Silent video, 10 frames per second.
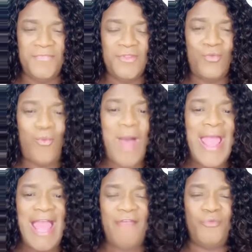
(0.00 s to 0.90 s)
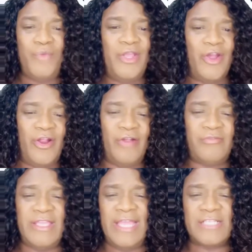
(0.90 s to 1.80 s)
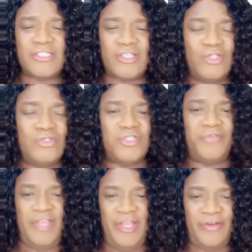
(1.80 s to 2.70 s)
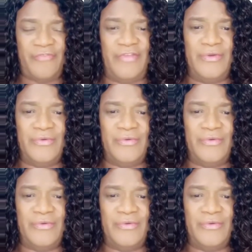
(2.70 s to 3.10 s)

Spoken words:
Why haven't we heard the exclusive interview?